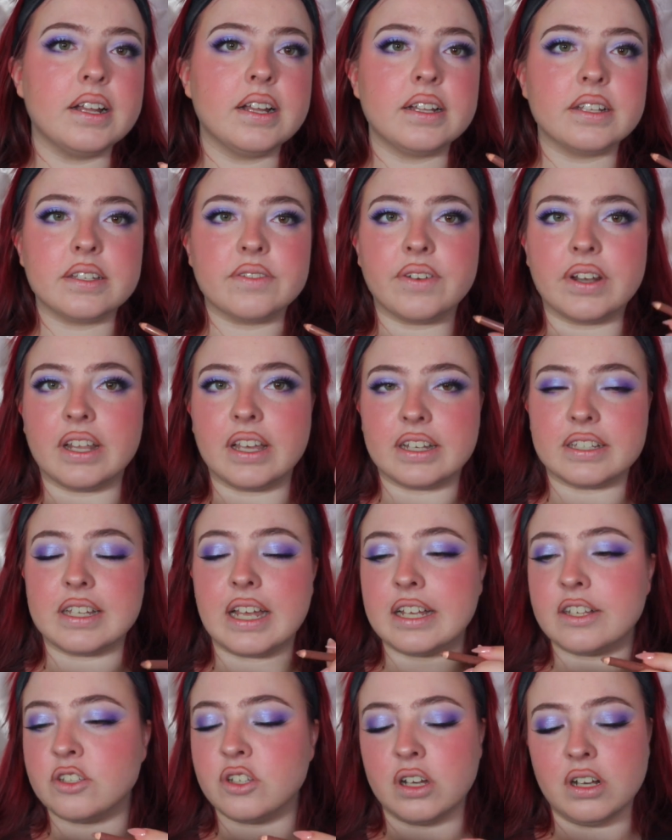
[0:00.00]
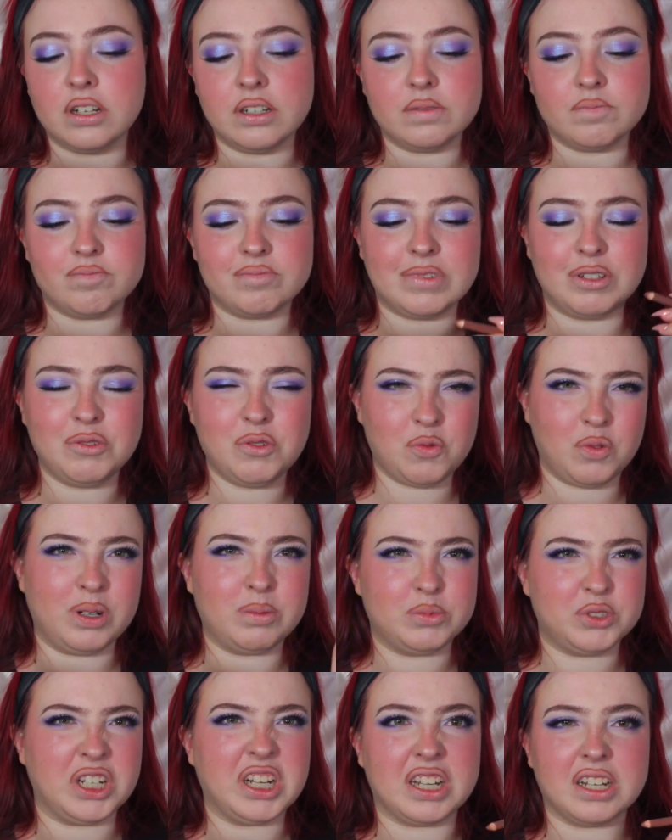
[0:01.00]
It's funny because I don't know why
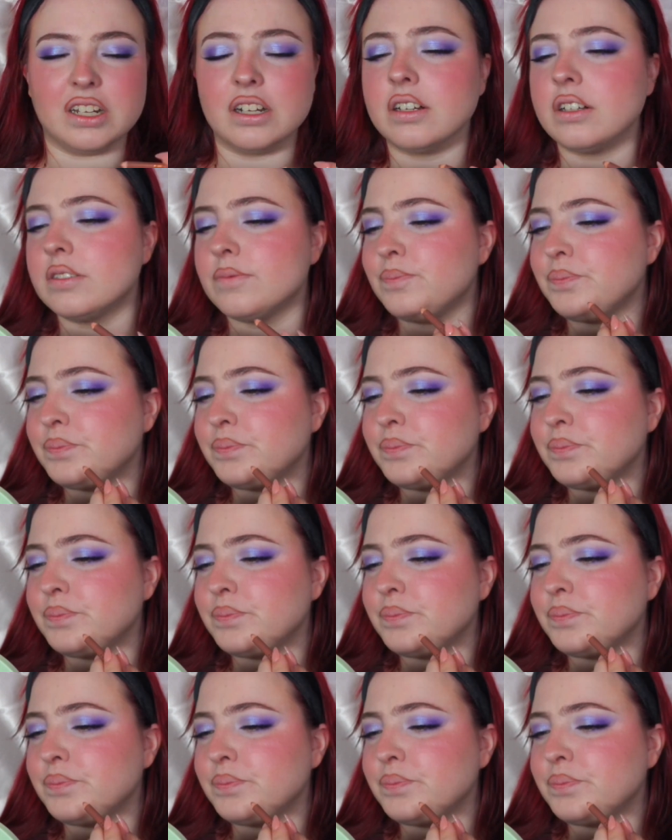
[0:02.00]
I'm shaking it.